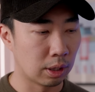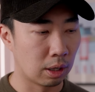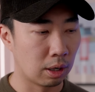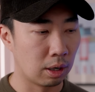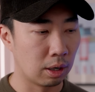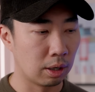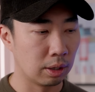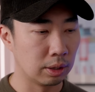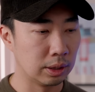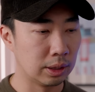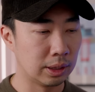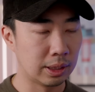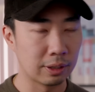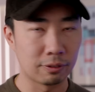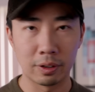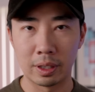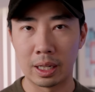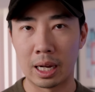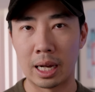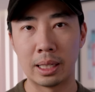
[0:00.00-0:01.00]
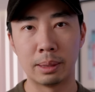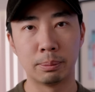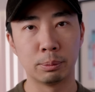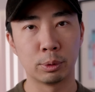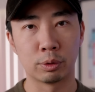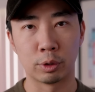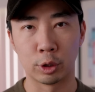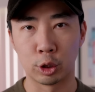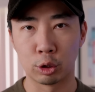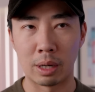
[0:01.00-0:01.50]
on different items
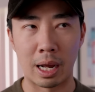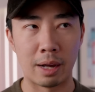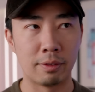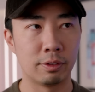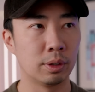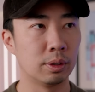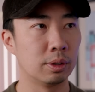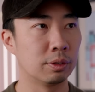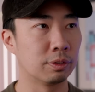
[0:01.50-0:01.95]
for travel,